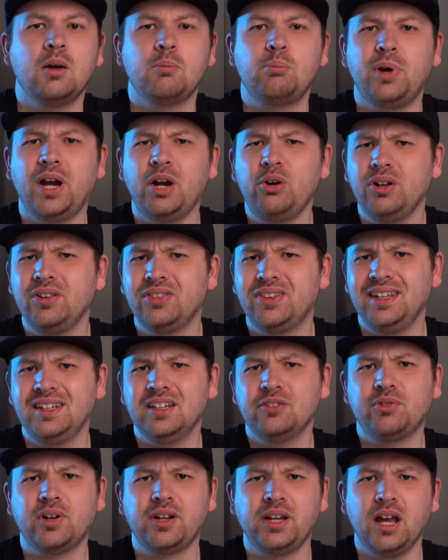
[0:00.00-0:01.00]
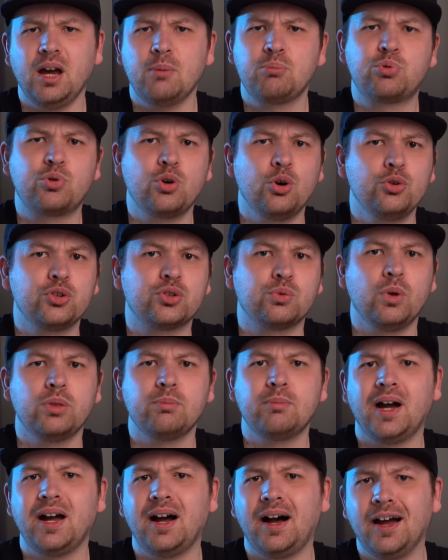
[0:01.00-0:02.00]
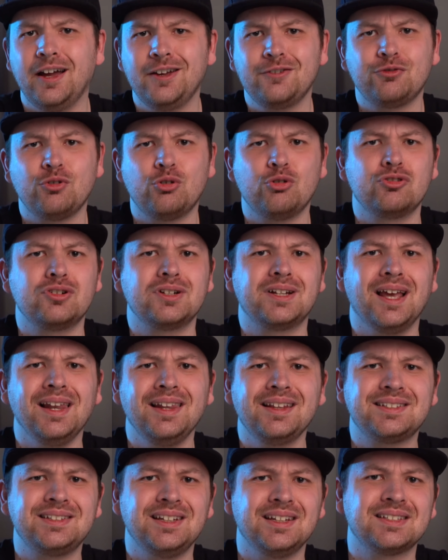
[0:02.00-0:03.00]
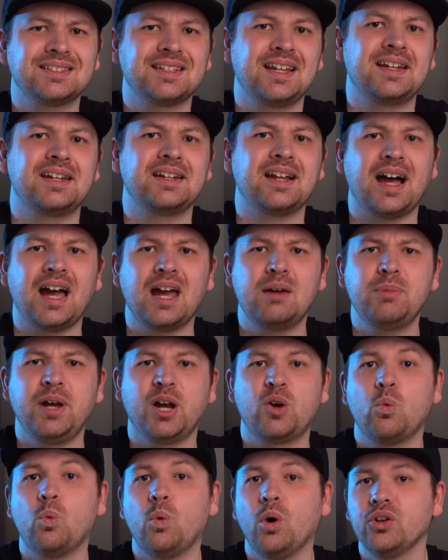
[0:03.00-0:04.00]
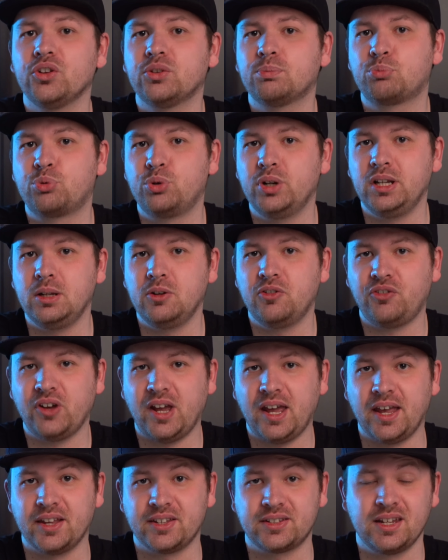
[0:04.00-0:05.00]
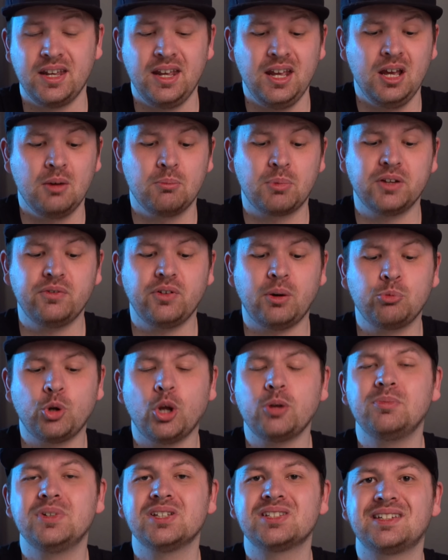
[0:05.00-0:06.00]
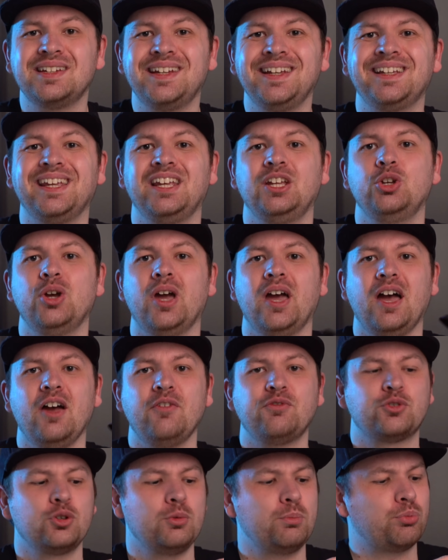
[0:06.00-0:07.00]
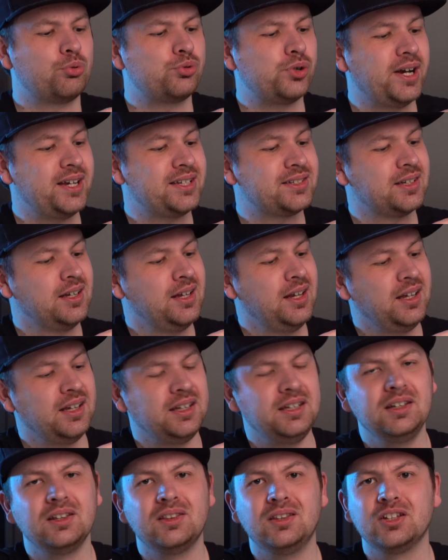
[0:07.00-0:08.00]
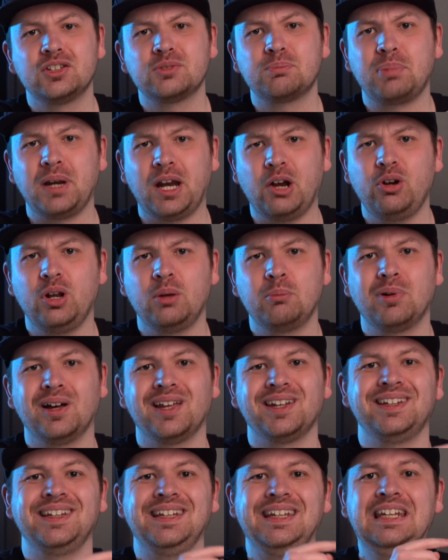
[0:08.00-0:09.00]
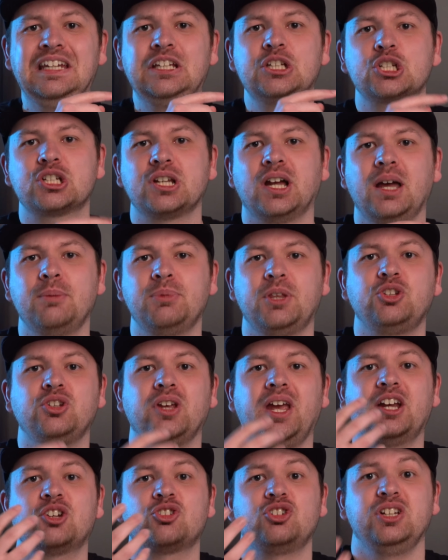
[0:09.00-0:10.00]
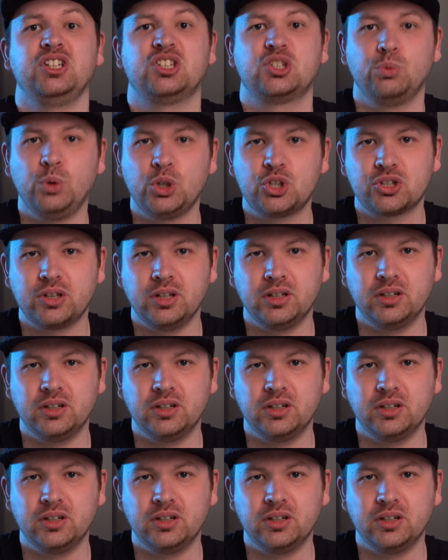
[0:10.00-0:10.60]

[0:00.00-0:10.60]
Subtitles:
Pairing the EarFun Air Pros with my iPhone, Galaxy S10 and iMac was pretty fast. But if I'm not mistaken, you have to press here this pairing button each time that you actually switch the